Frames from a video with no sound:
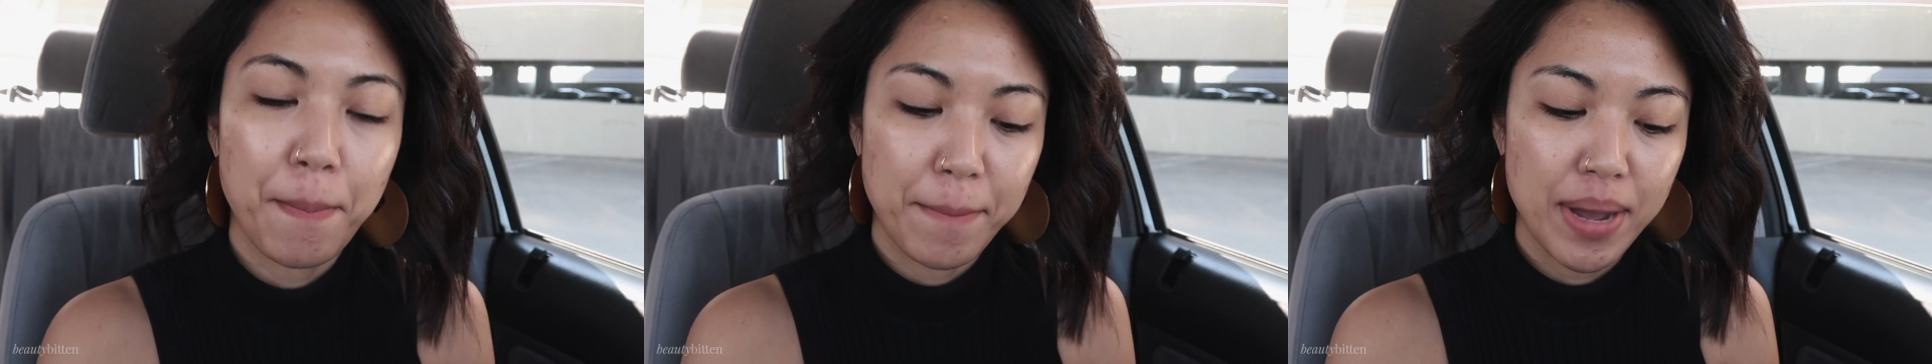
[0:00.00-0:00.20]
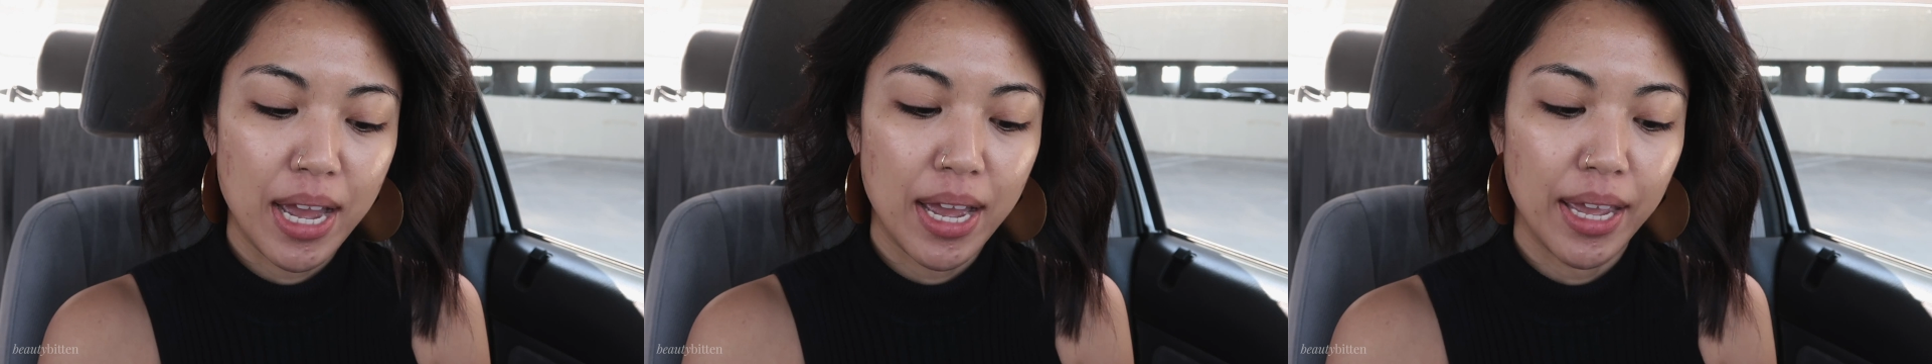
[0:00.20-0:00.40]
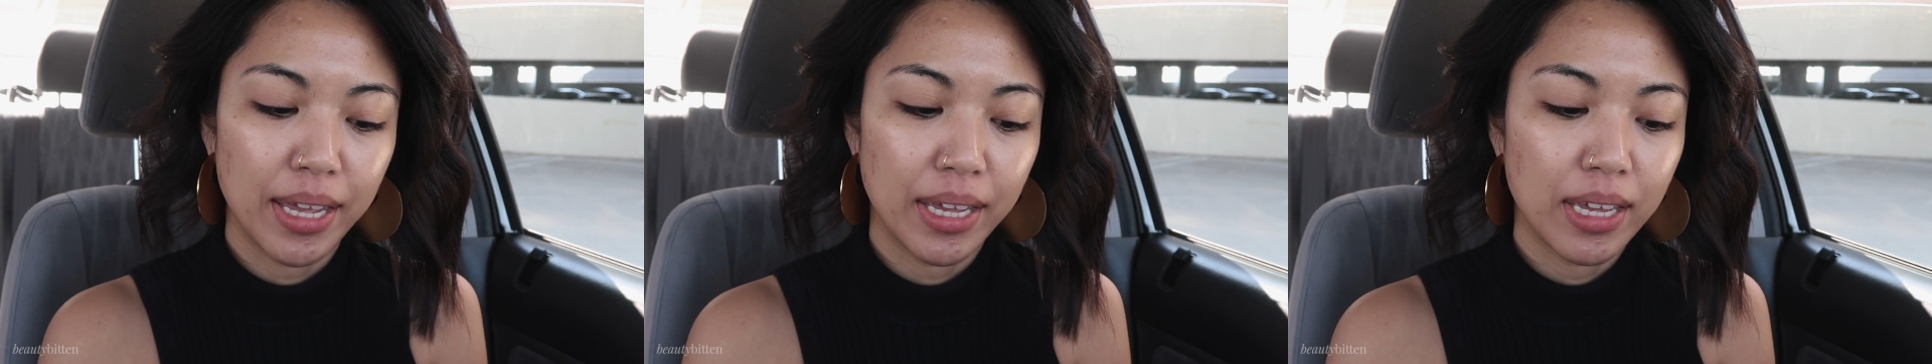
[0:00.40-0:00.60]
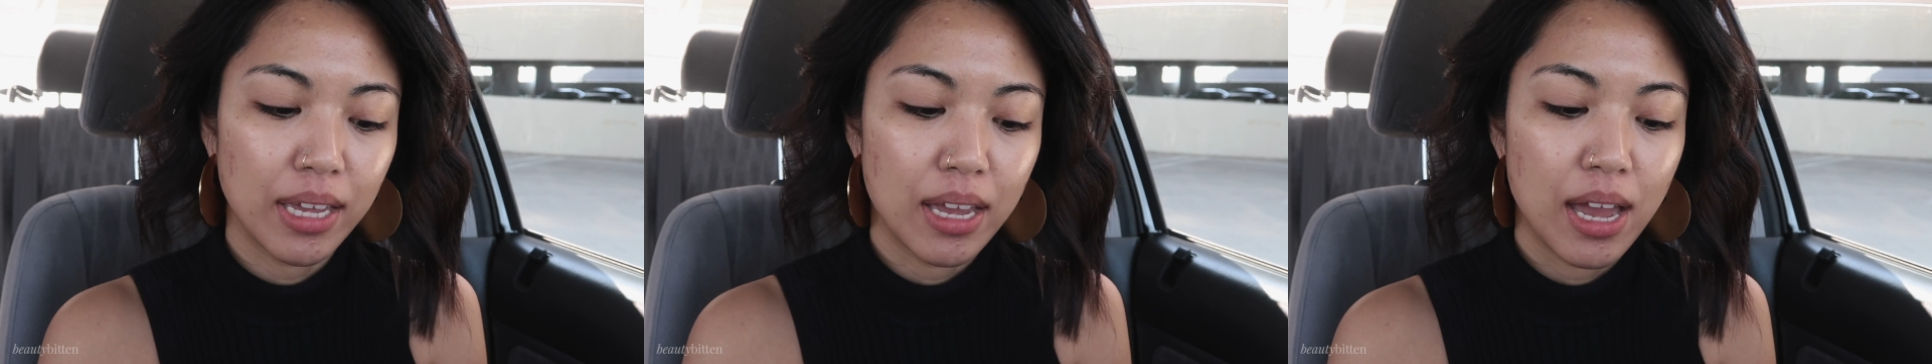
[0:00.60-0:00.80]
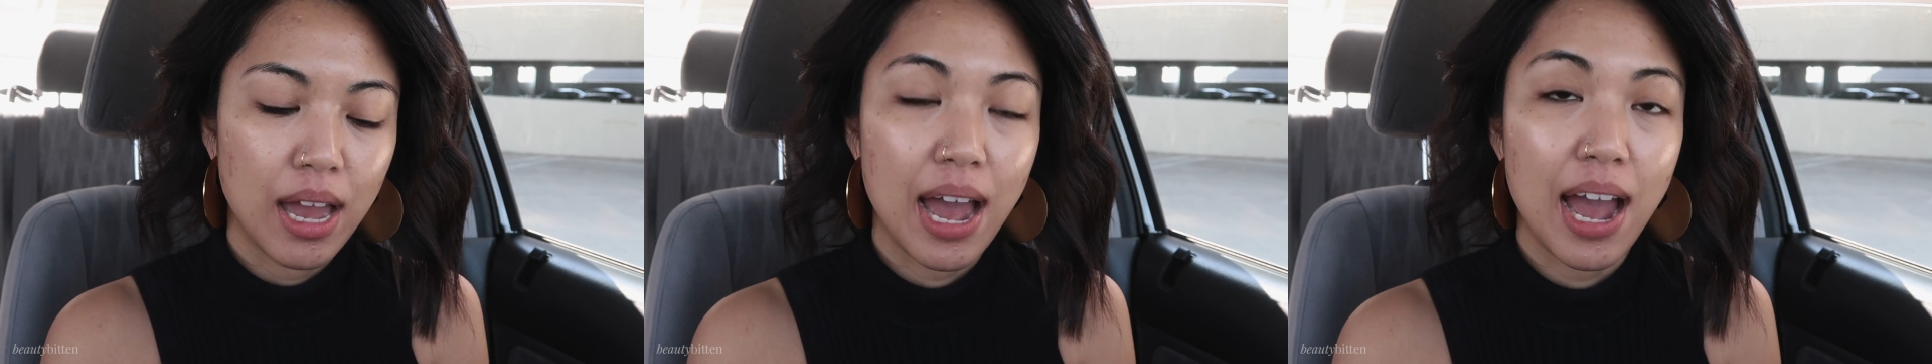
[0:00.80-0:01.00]
my
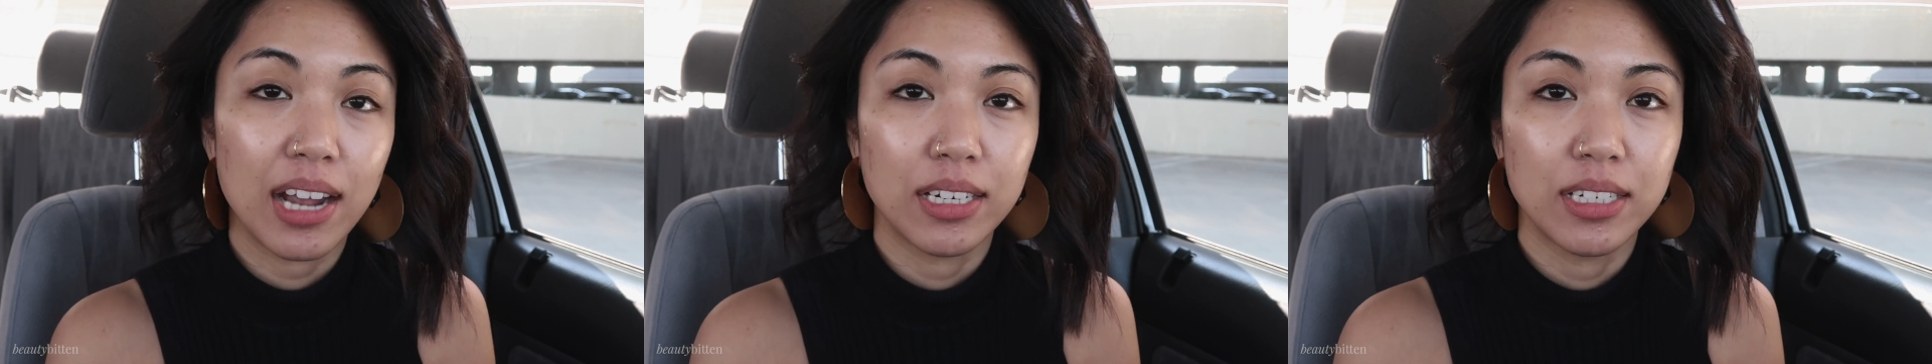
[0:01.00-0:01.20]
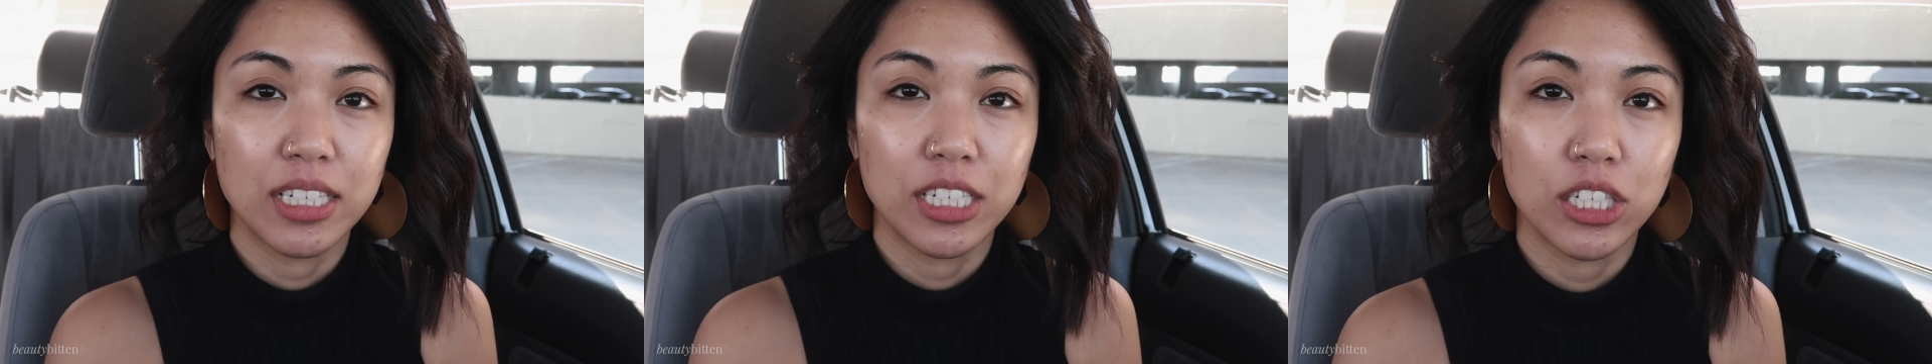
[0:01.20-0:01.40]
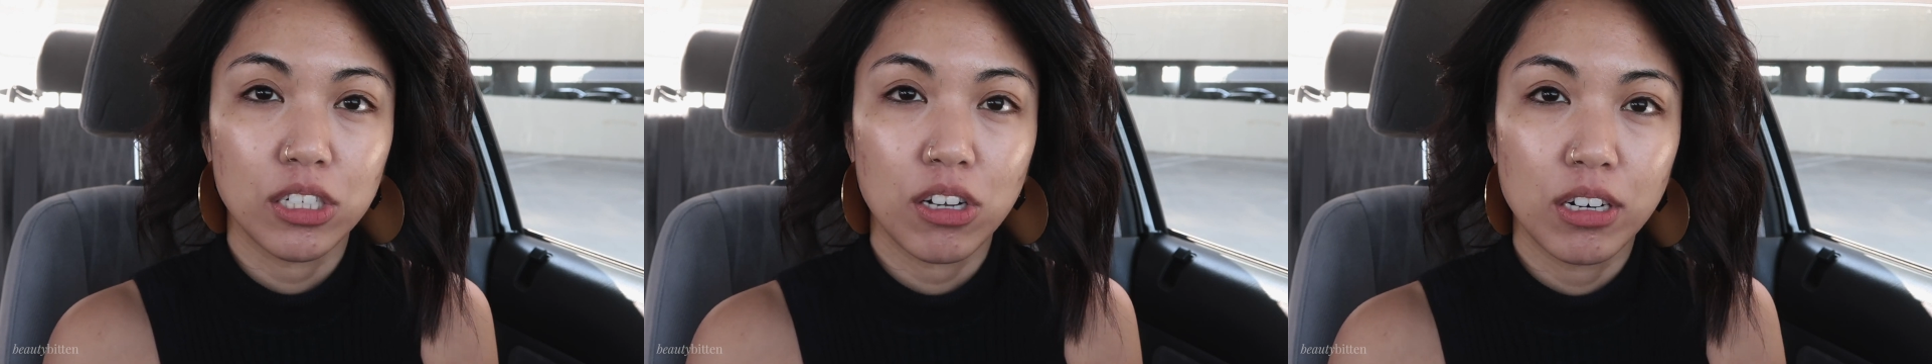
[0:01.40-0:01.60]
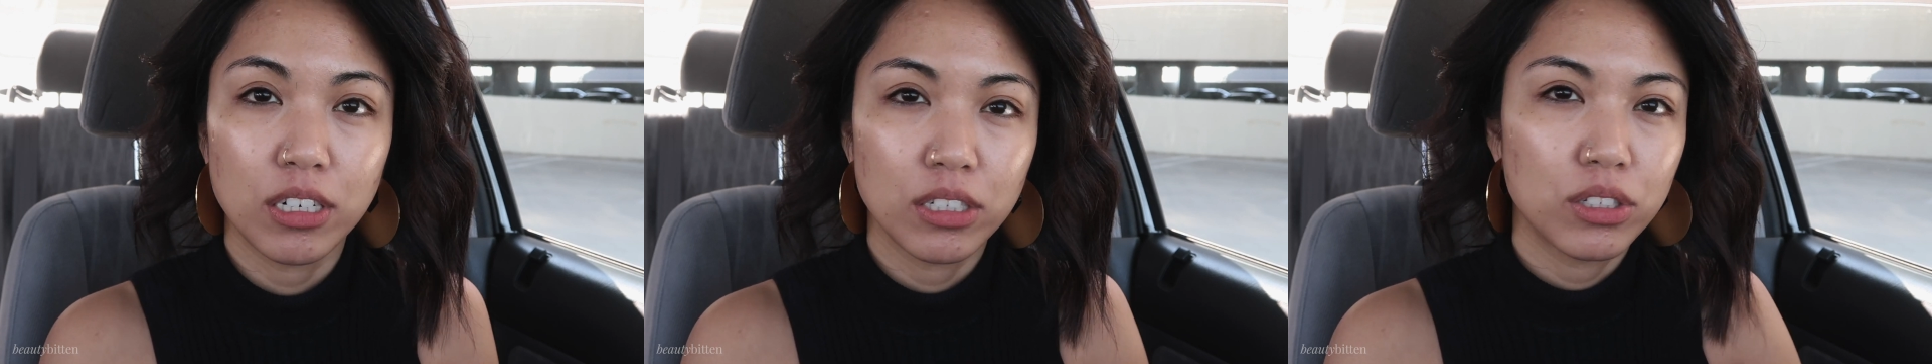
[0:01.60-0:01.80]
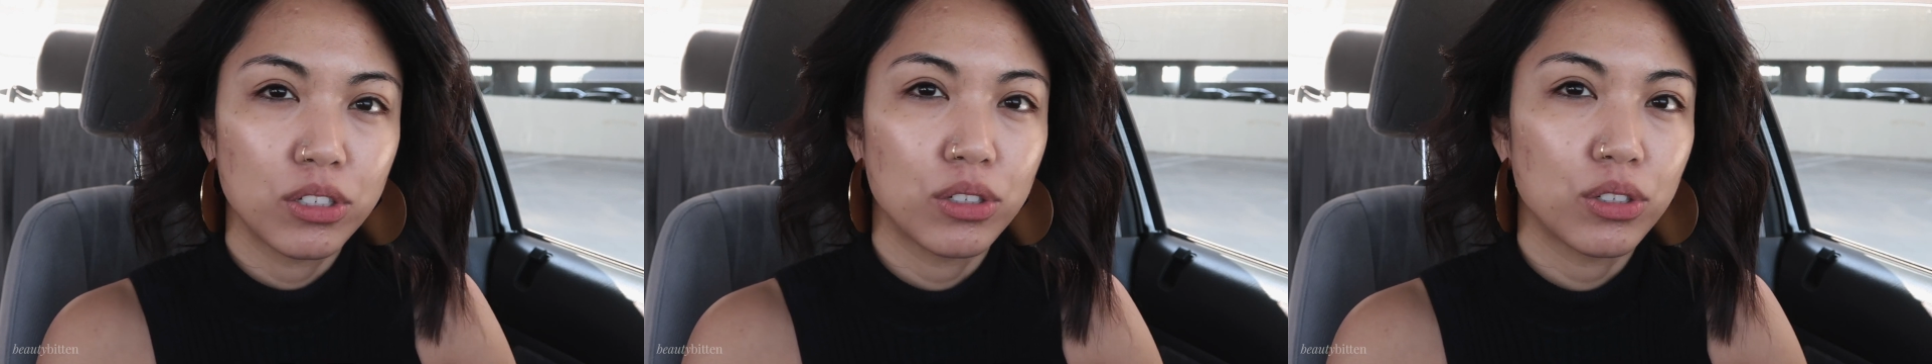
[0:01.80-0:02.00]
acne
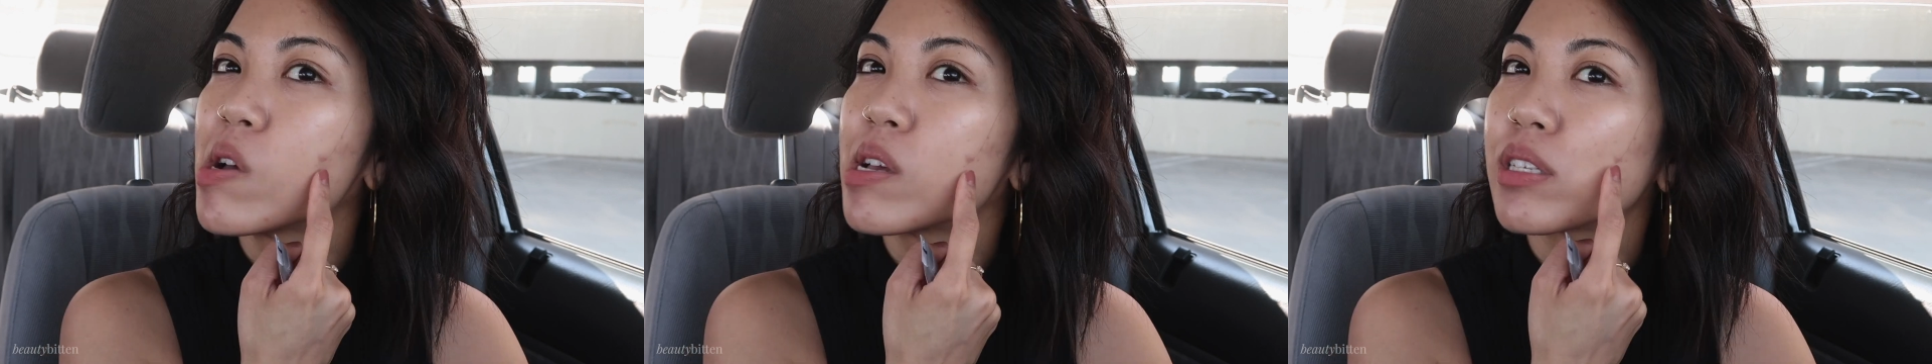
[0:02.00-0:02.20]
scars.